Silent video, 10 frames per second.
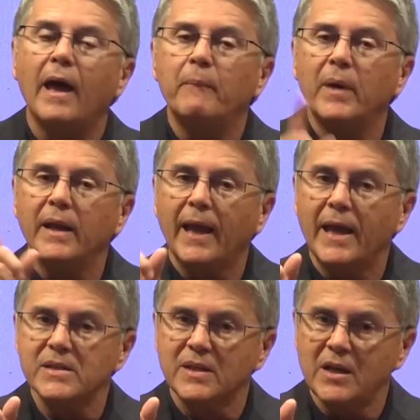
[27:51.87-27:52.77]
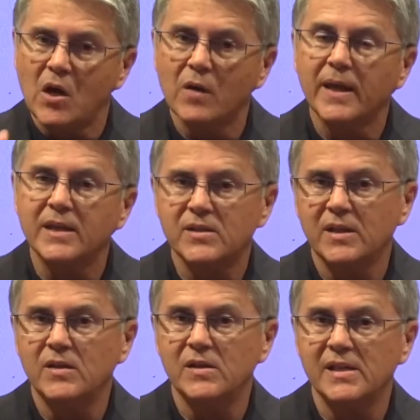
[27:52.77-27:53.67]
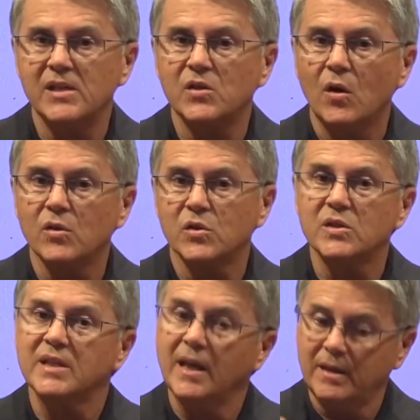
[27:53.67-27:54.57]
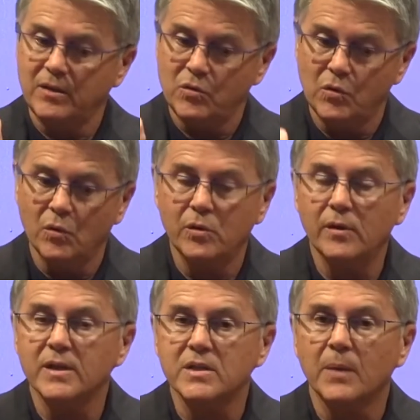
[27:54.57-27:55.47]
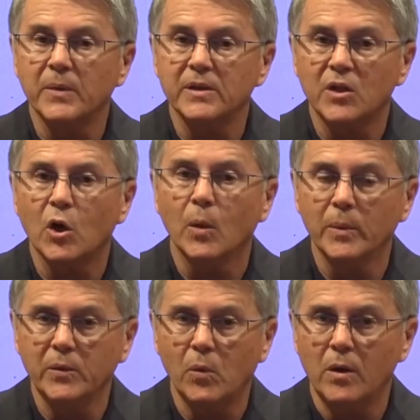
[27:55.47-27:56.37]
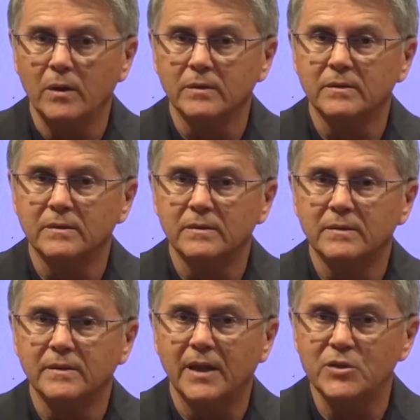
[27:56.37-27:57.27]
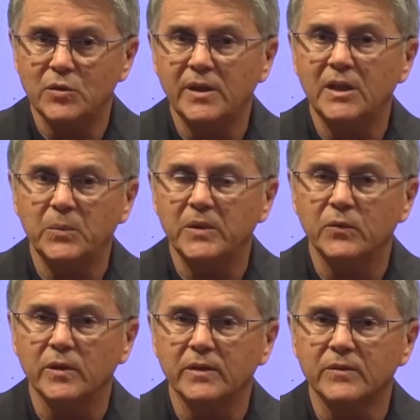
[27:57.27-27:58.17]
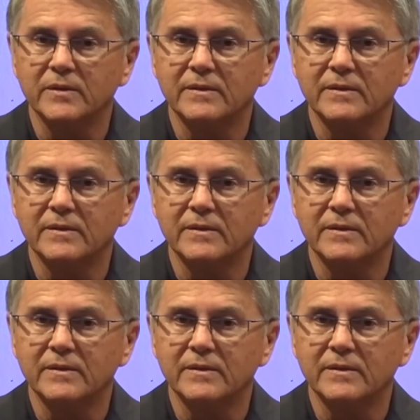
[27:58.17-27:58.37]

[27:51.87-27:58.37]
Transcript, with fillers: But as they hear that sentence, he's also saying, You're doing something terribly wrong and you need to be forgiven.